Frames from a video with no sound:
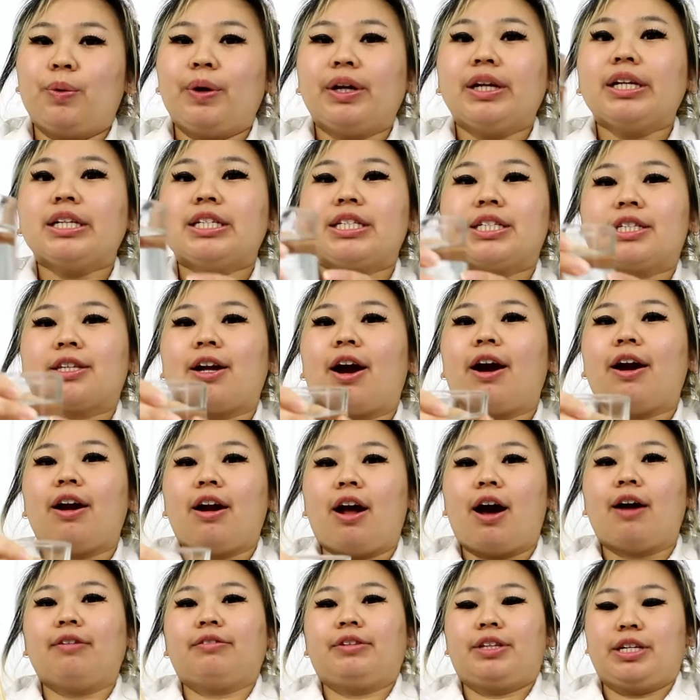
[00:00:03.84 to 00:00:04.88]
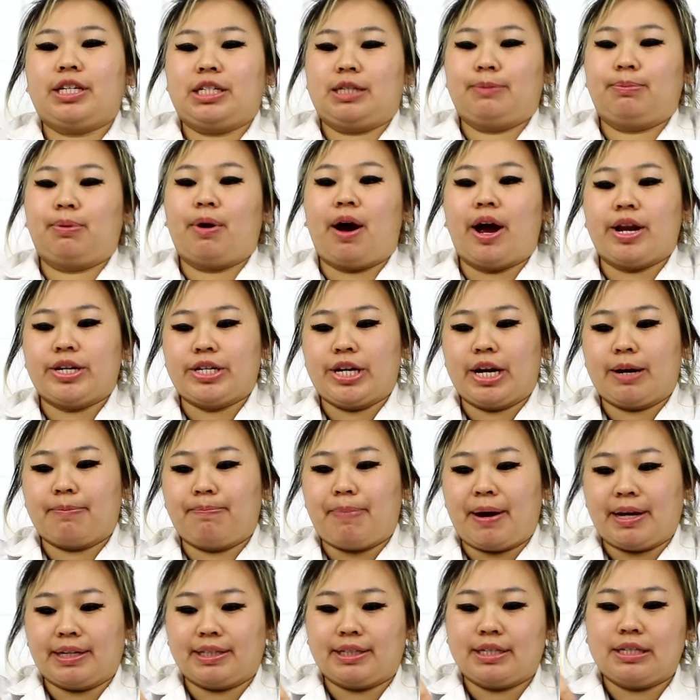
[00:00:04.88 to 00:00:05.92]
wanna start off this project
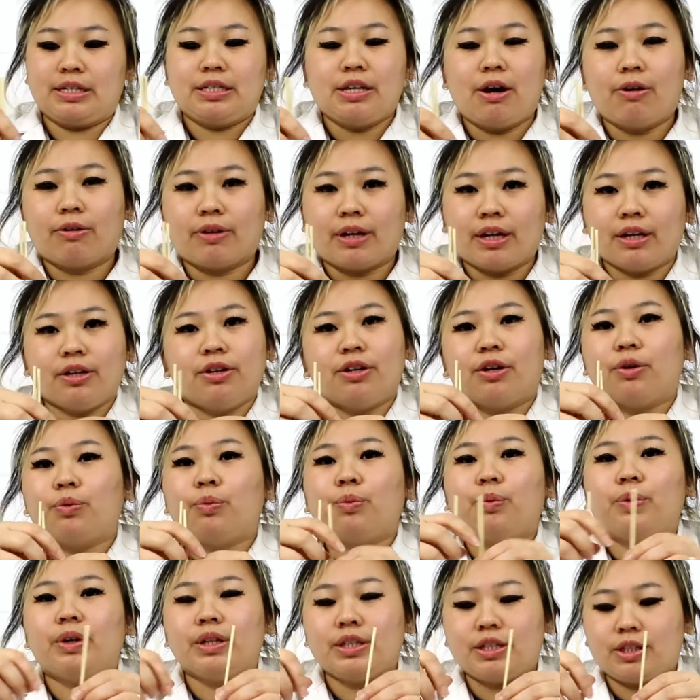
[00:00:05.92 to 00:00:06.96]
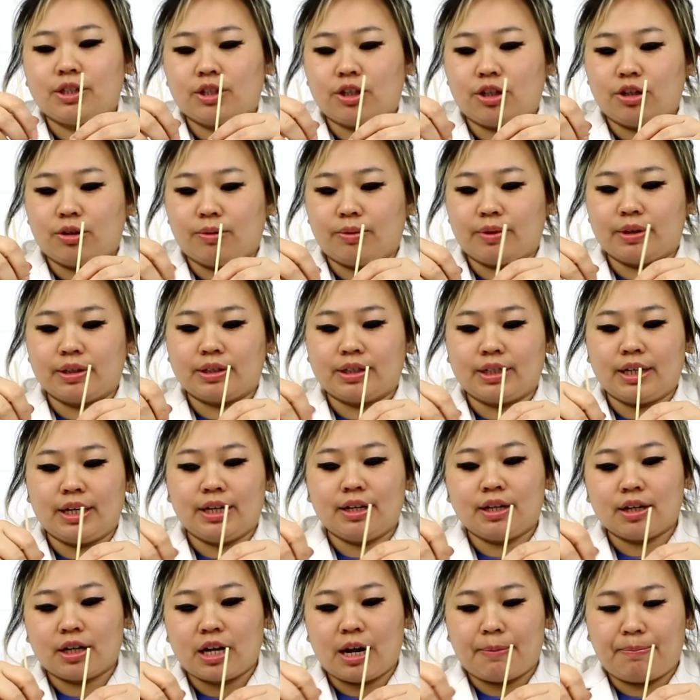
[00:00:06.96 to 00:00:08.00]
by soaking your wood skewers in
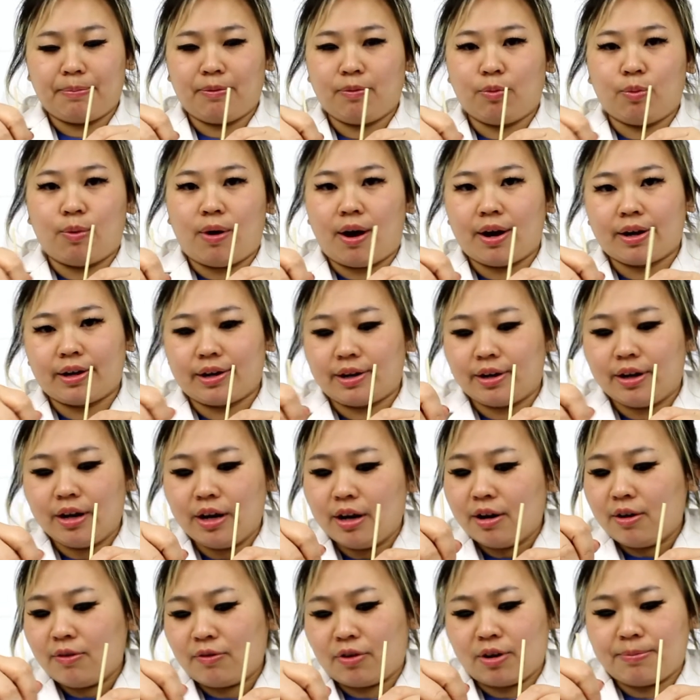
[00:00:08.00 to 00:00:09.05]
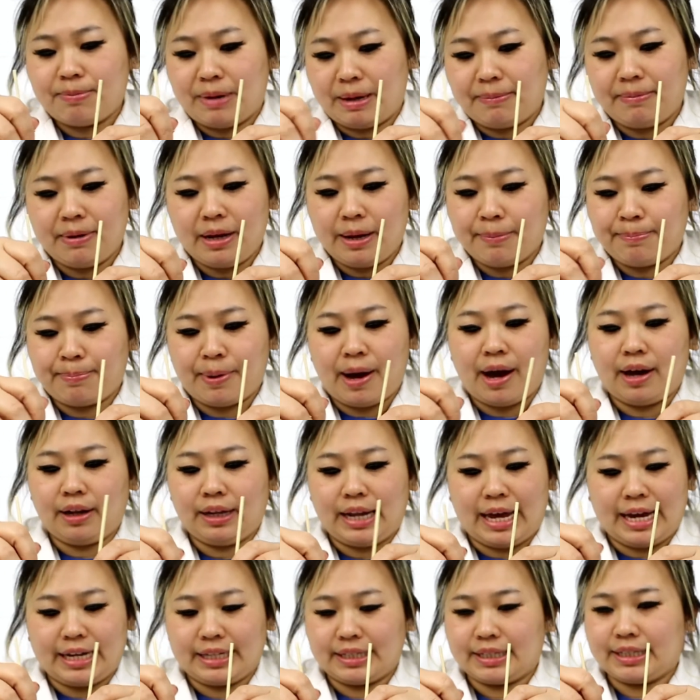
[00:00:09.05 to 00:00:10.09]
a cup of water for maybe about
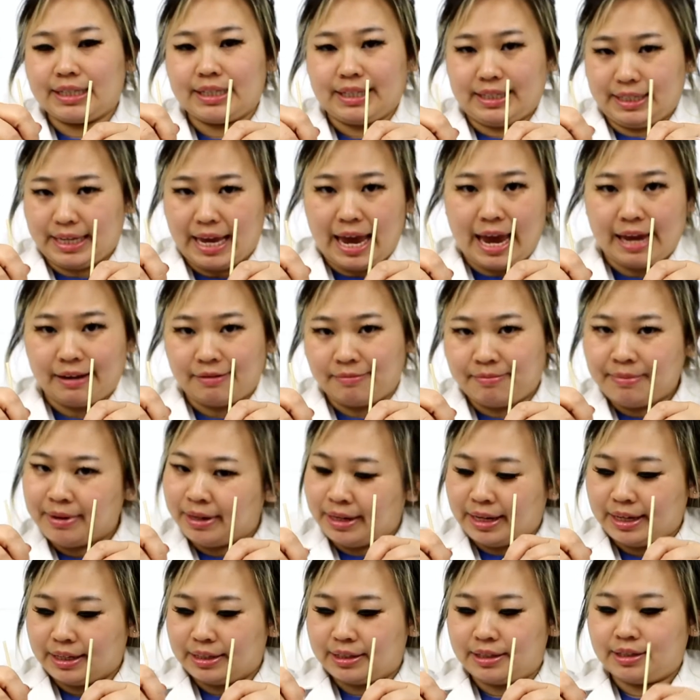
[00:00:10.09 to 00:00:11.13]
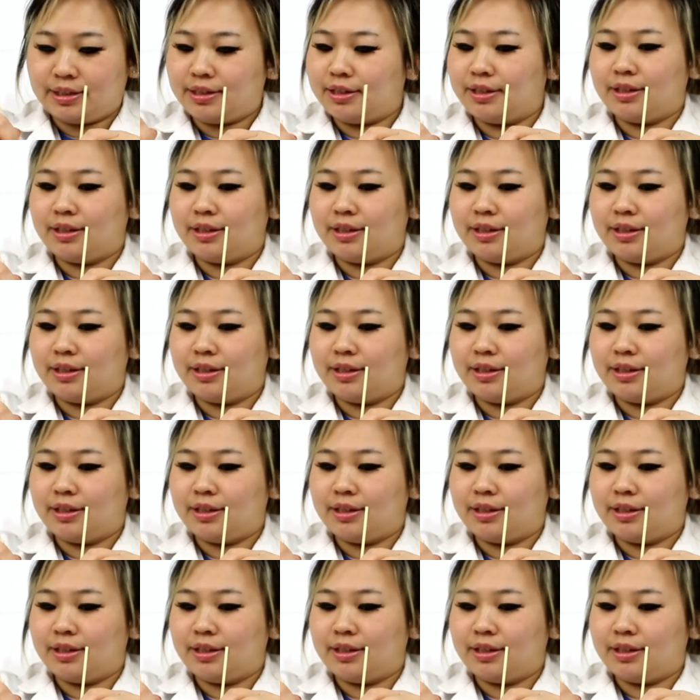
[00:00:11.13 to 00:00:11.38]
like 10 minutes